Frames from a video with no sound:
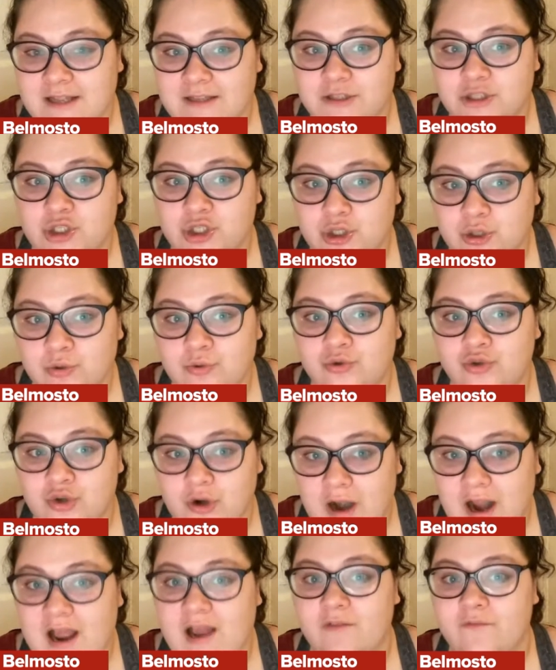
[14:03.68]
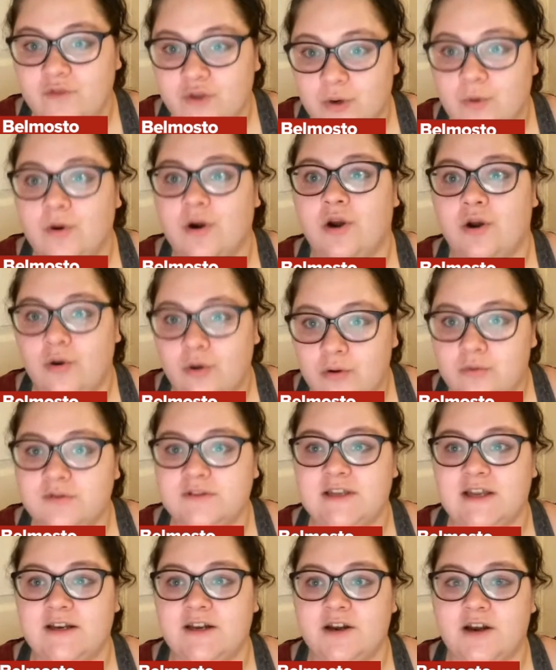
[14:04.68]
sense to drive your
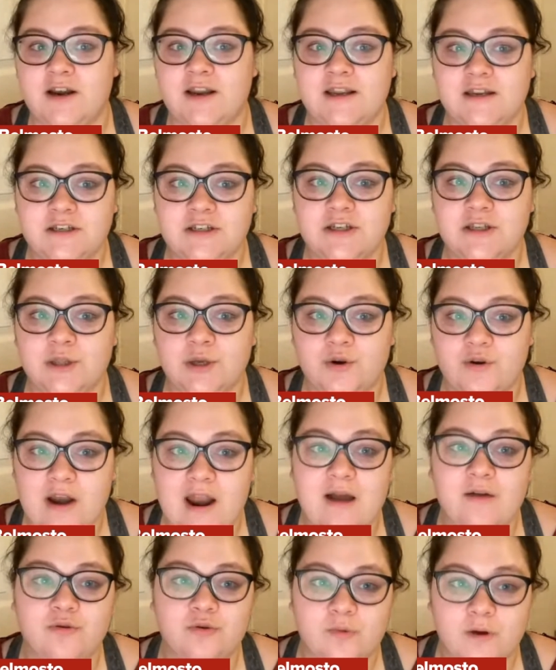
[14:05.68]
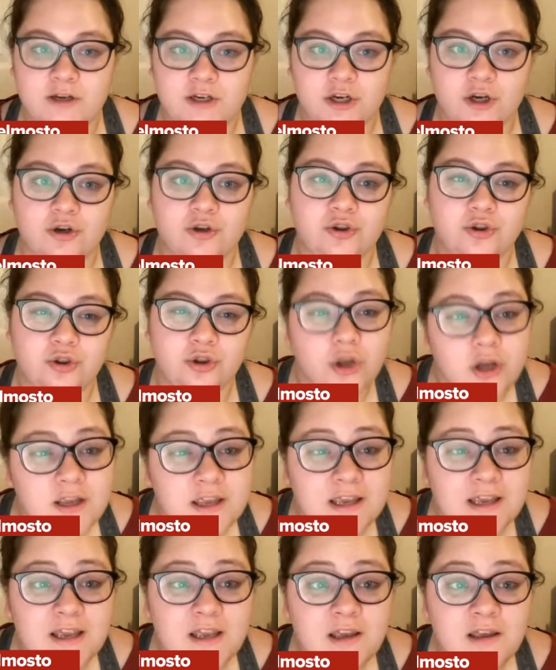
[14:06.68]
goaltender into the ground when you're
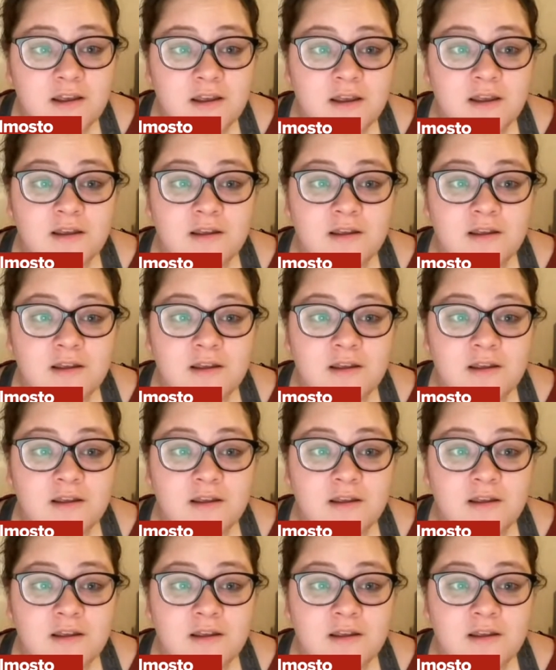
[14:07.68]
looking